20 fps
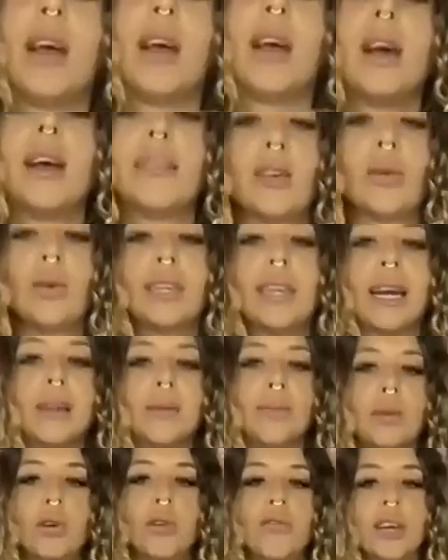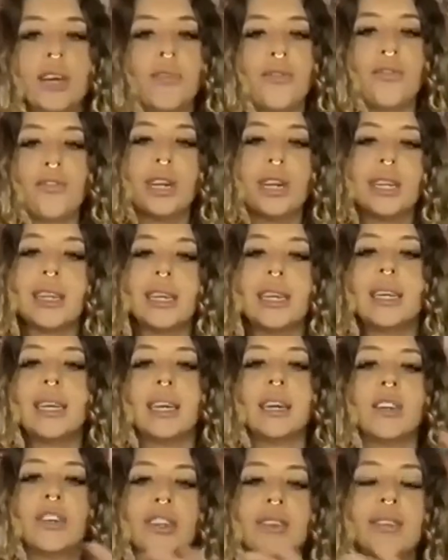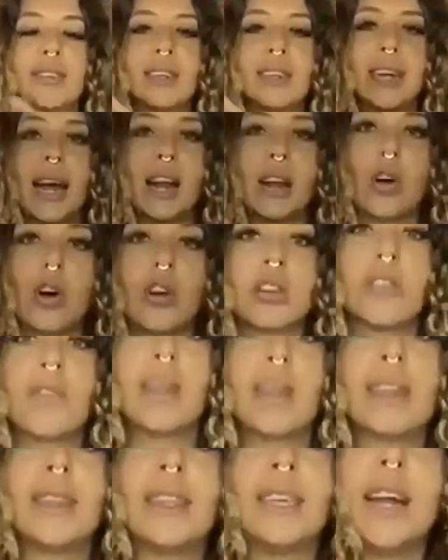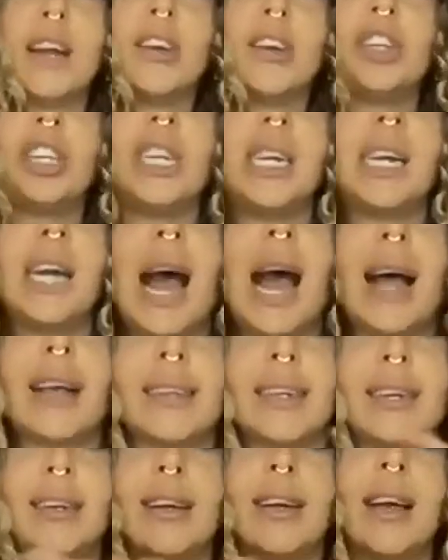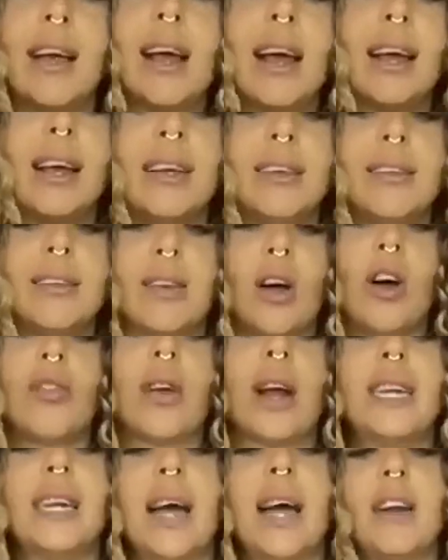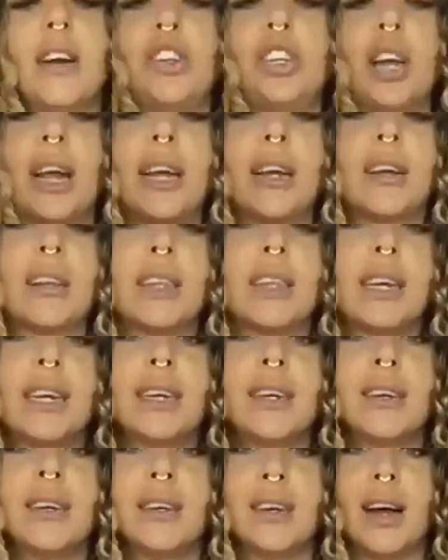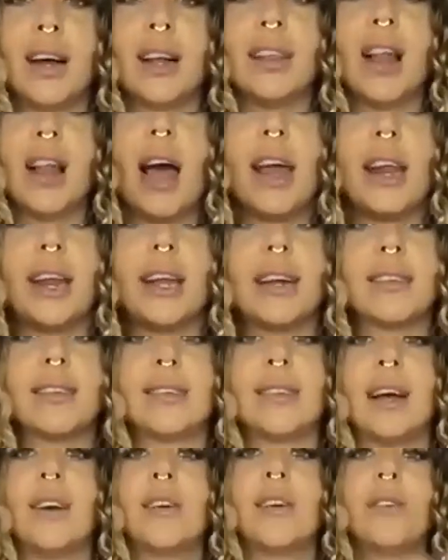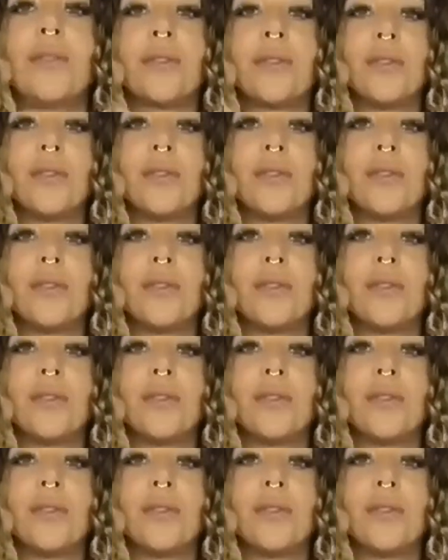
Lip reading: So again, moving freely here just to kind of cultivate the energy as it is already energetically aligning itself